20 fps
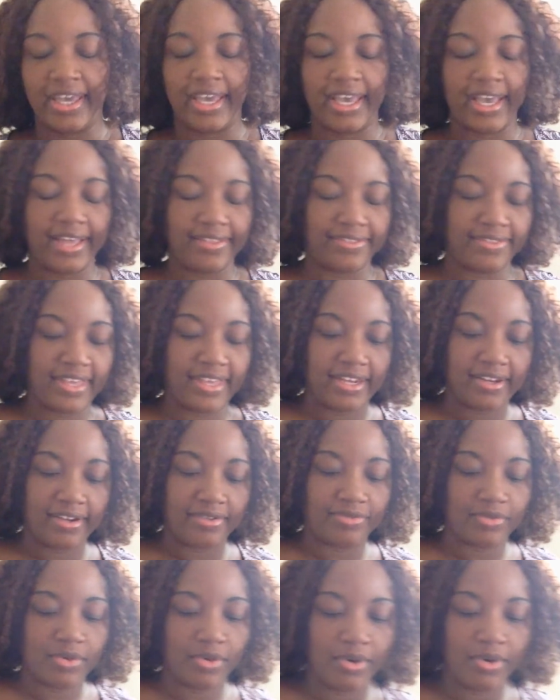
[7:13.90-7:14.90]
and then
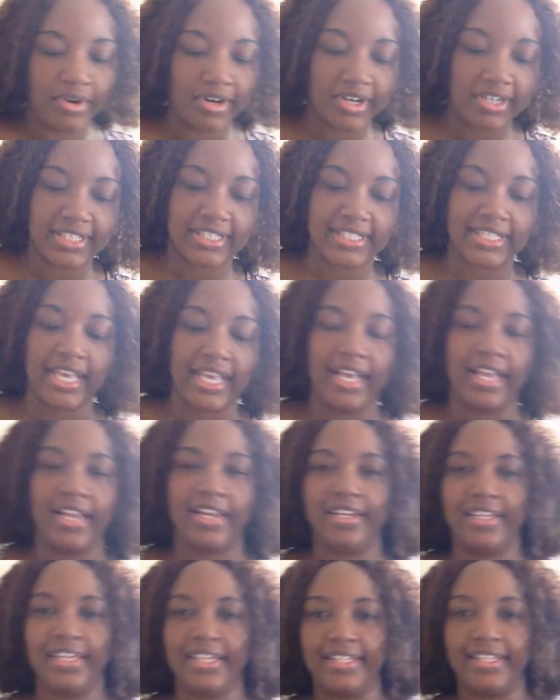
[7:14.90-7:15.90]
of course
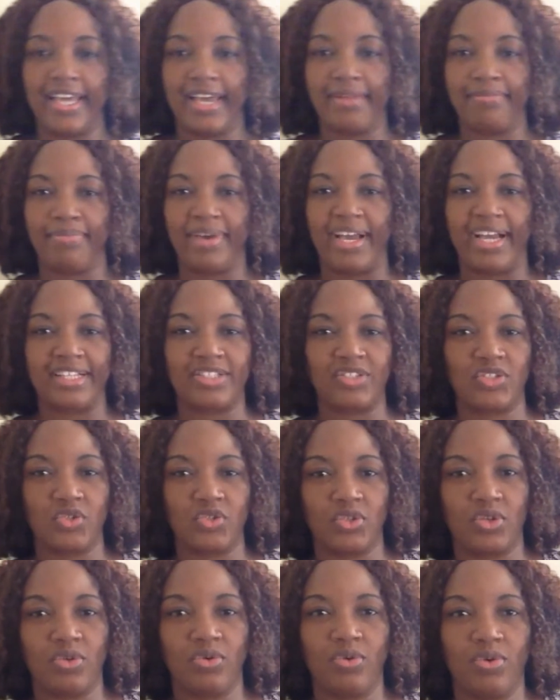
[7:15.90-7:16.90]
link that back to
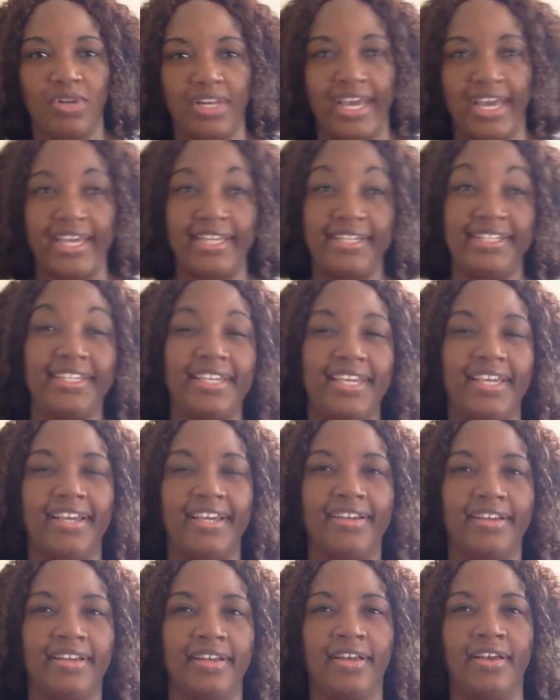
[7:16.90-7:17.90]
the whole
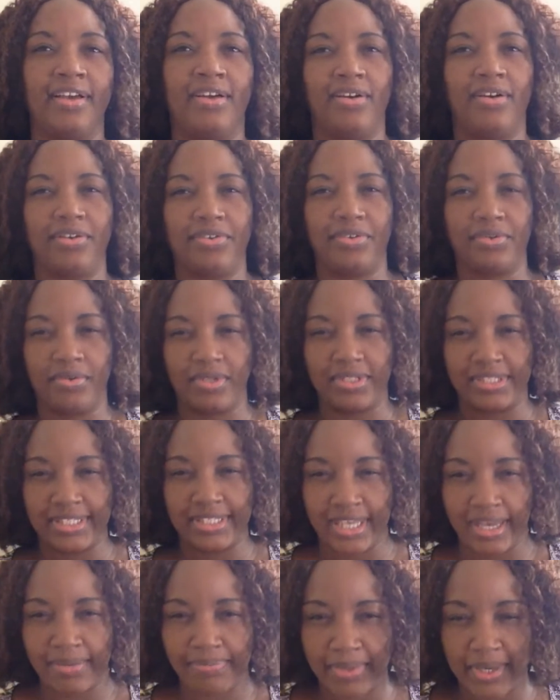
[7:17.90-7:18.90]
idea or the whole
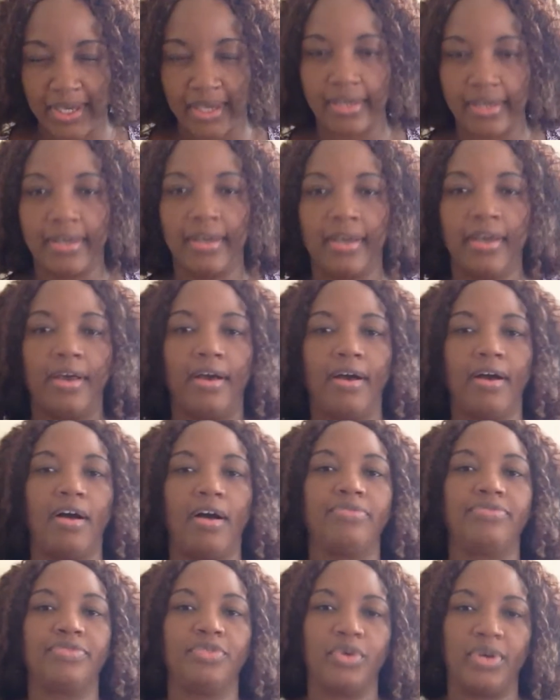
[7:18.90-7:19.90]
topic
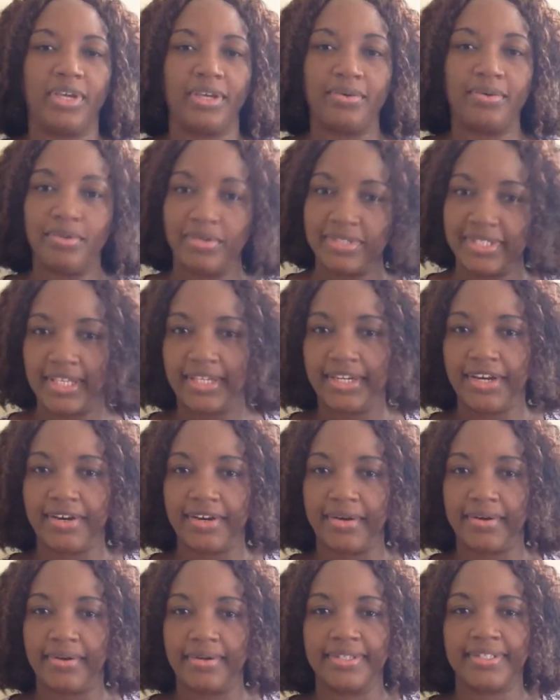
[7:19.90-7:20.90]
of knowing who's in your
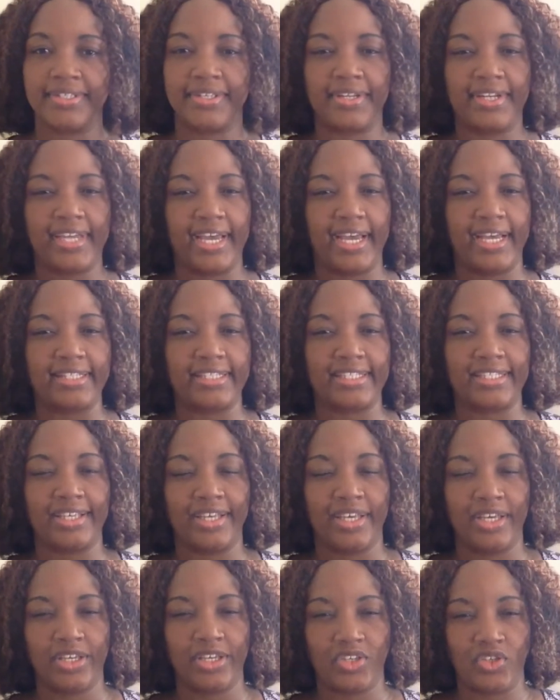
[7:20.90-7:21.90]
house so that
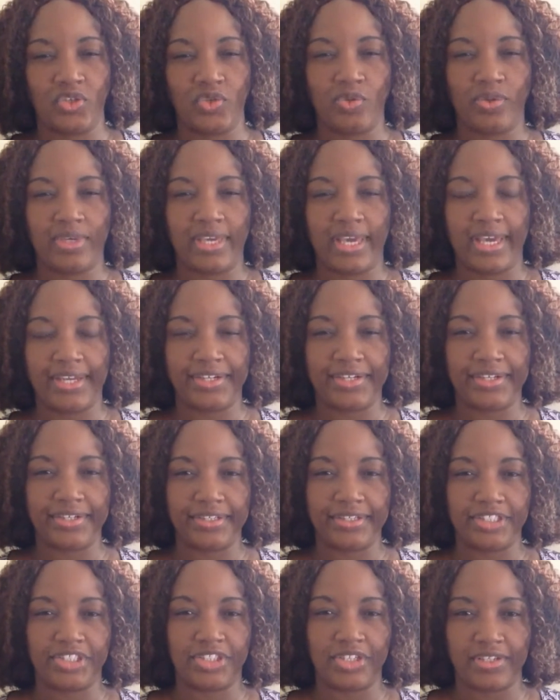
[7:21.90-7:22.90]
you can
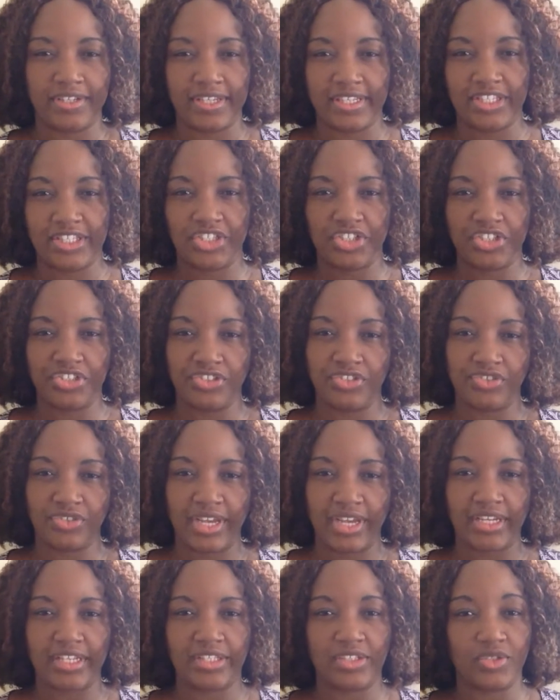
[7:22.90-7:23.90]
nurture these
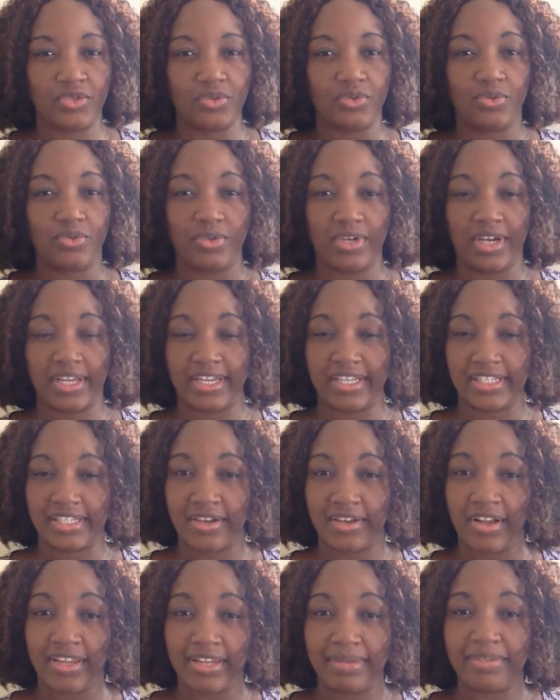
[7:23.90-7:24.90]
children into who God has
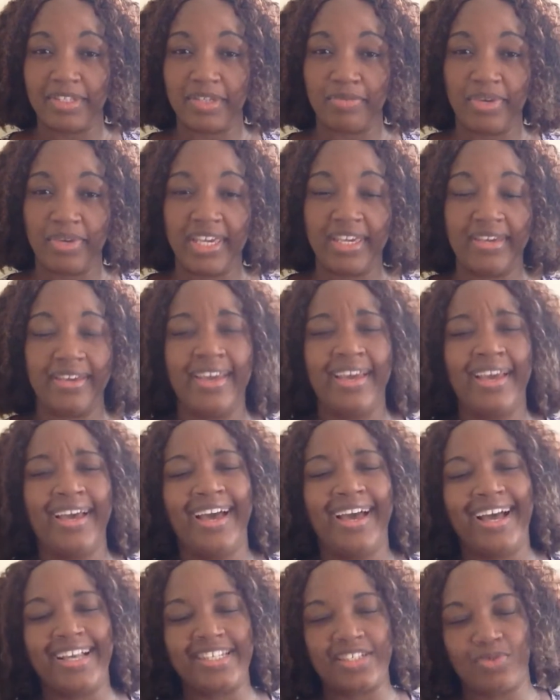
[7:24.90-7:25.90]
called them to be,
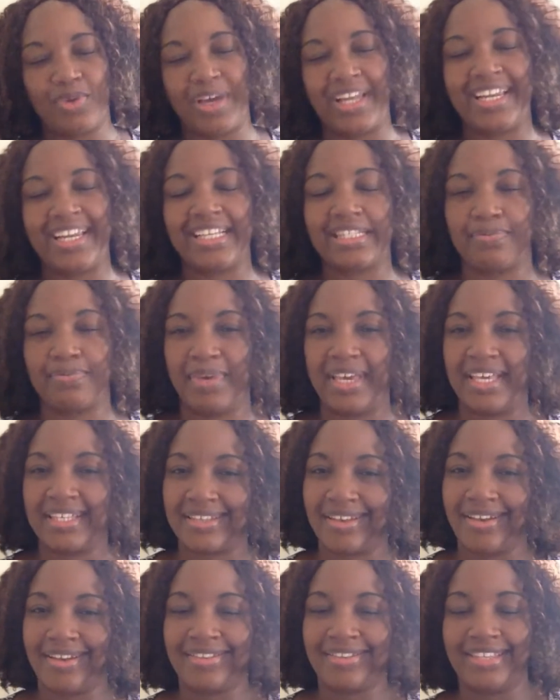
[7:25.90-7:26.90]
as well as
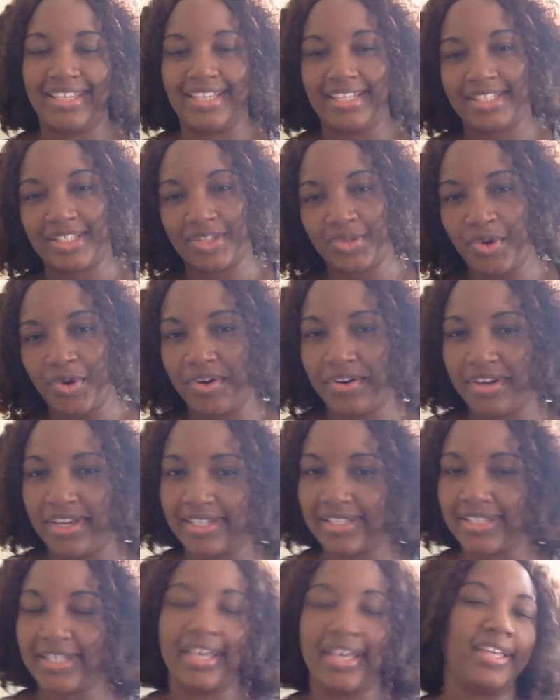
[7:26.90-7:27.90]
based on these
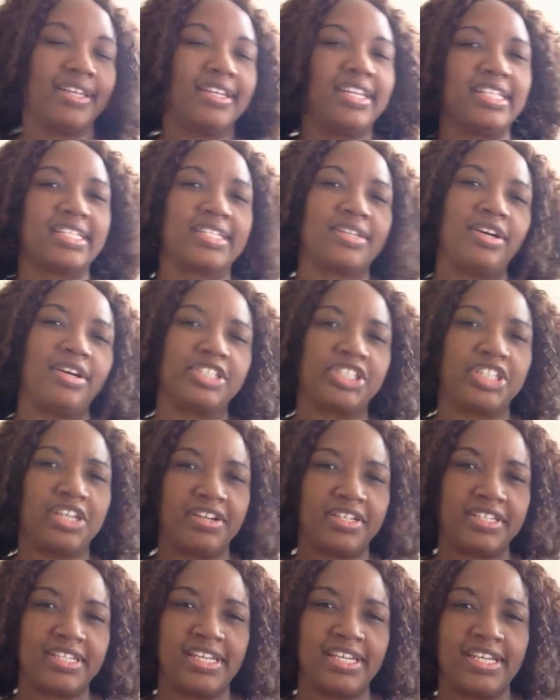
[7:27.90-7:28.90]
stories, these
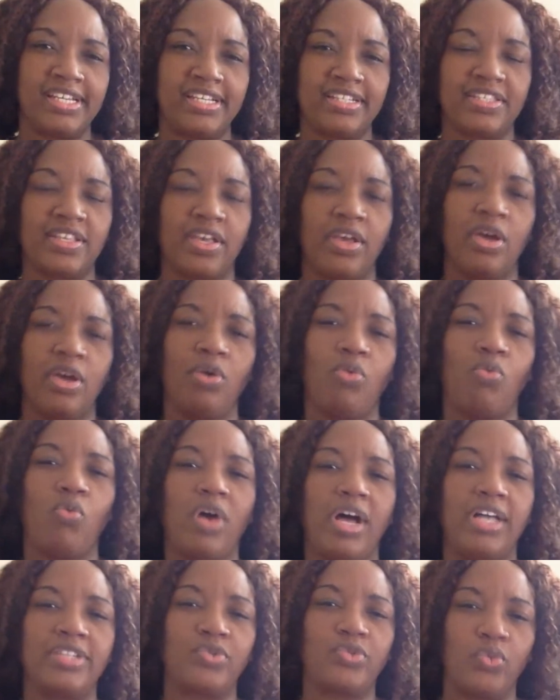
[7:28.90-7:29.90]
cautionary tales,
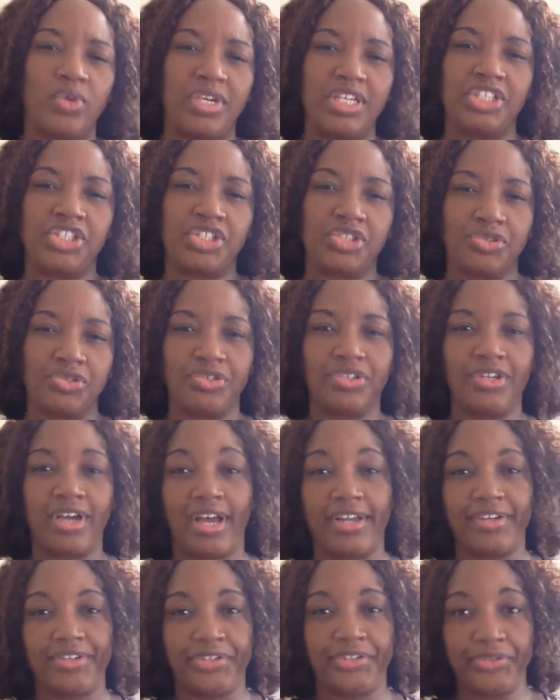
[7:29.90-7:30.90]
what we should
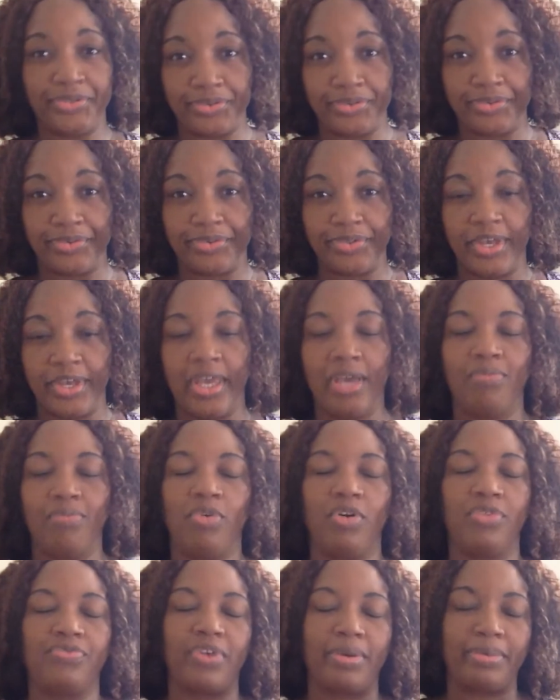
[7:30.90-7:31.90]
not do,
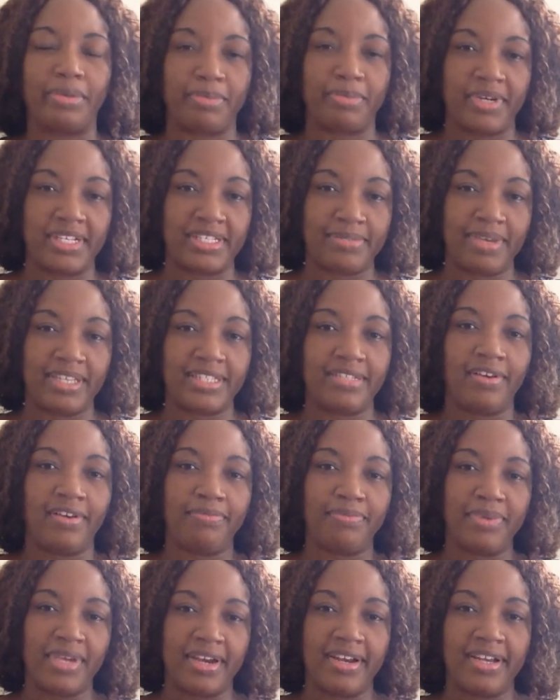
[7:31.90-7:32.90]
both from the perspective
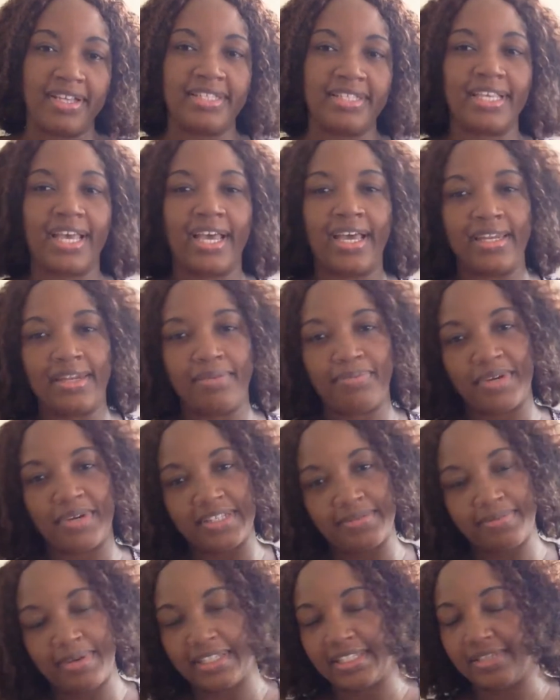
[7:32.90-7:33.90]
of parents and the
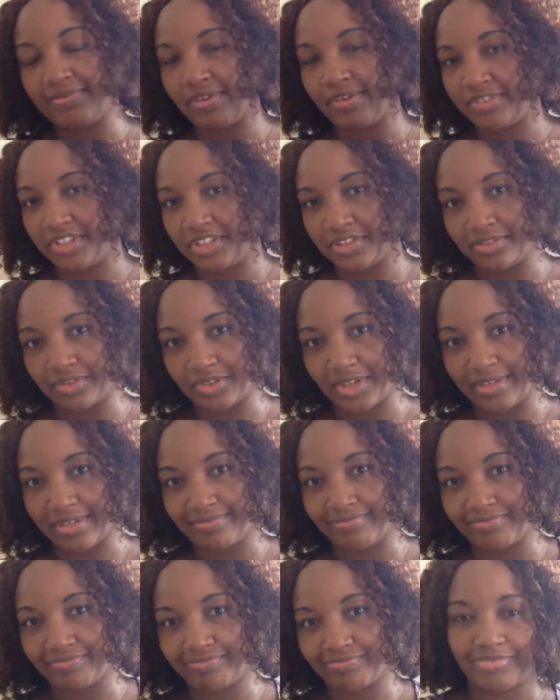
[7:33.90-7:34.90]
perspective of children
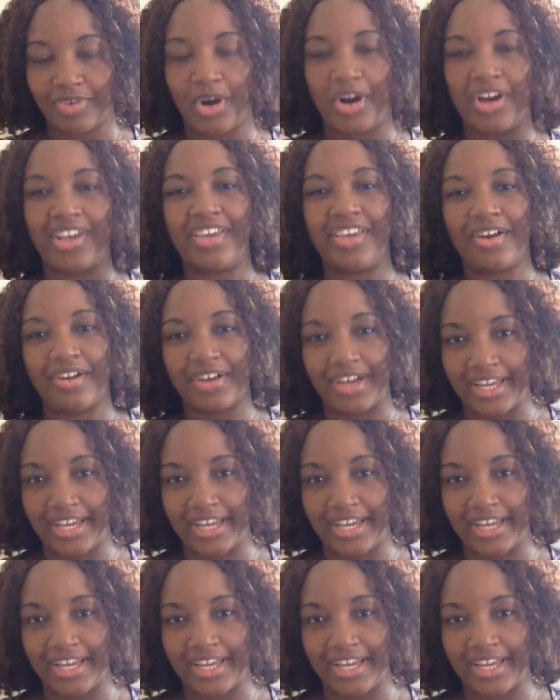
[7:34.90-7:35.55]
or young